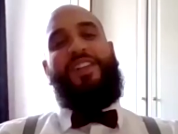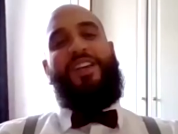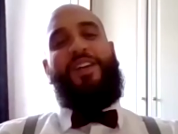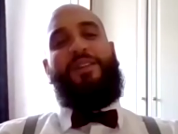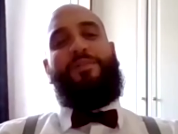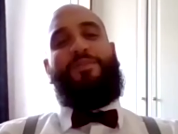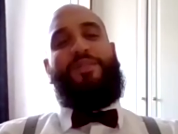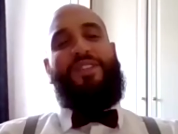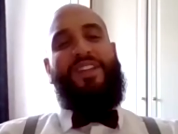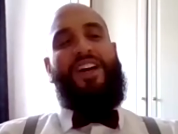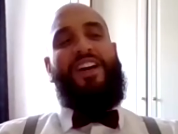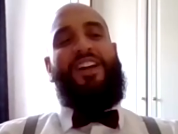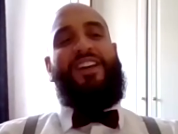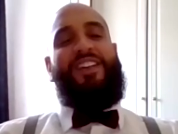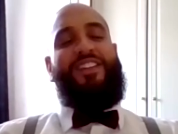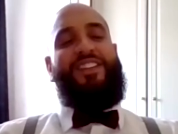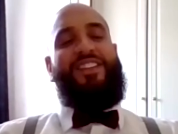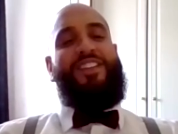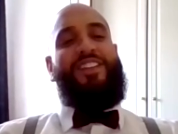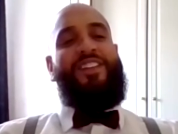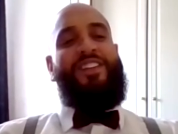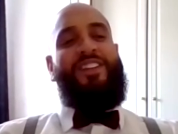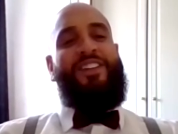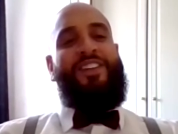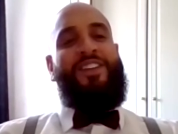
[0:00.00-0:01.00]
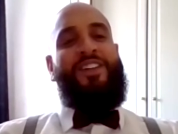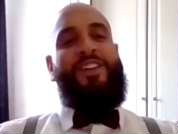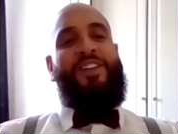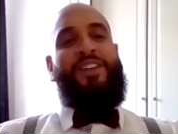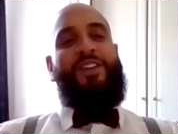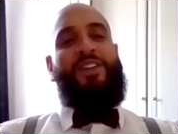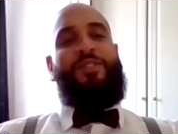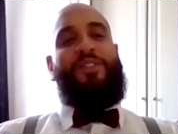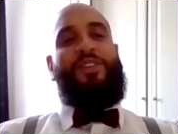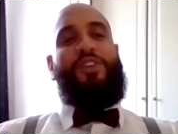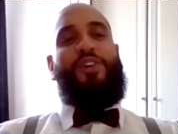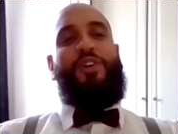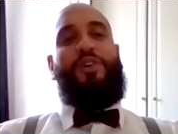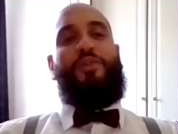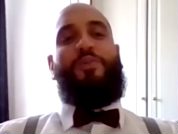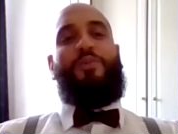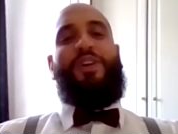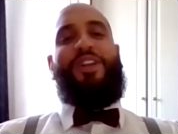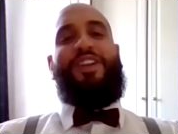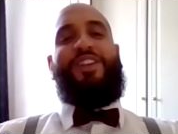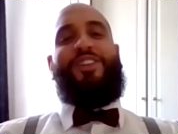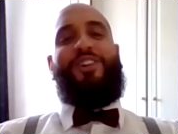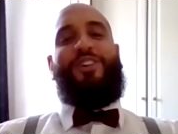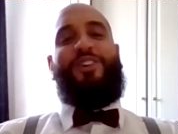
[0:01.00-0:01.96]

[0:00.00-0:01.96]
let him die in there. If you don't win,